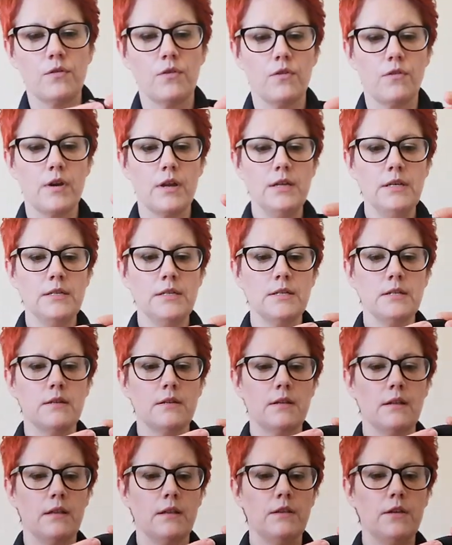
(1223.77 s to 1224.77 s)
All right,
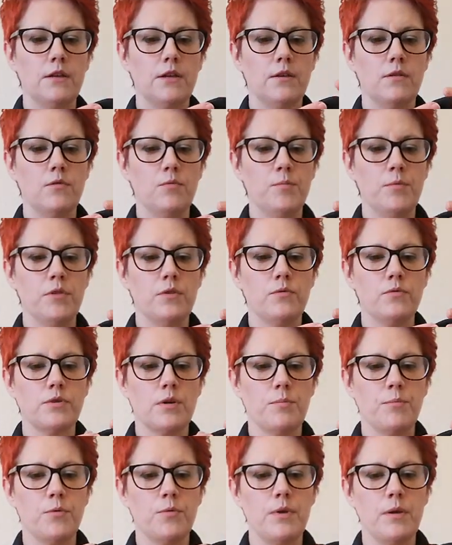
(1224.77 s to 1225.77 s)
and you can open those
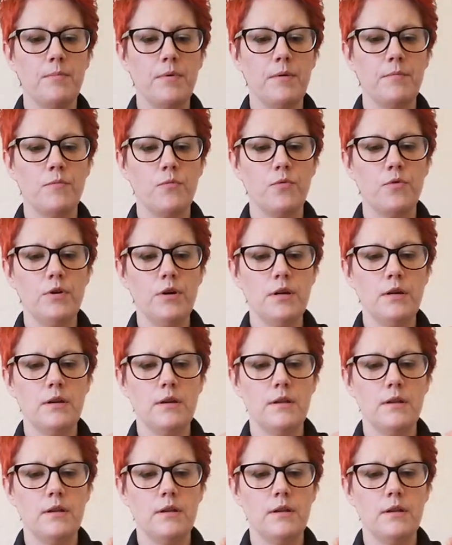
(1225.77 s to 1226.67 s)
up a wee bit more.